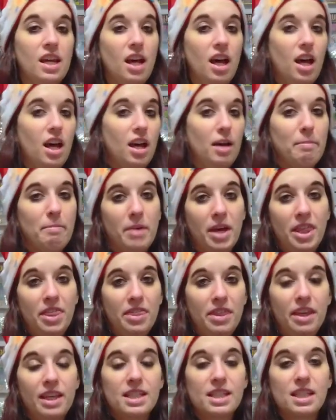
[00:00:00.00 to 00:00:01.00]
uh,
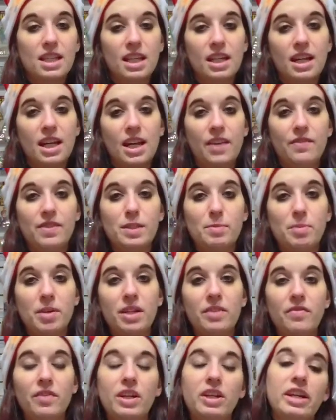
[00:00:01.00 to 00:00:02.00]
month is going to have a
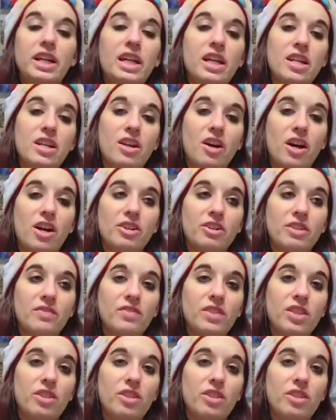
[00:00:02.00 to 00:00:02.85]
Spawn variant in honor of the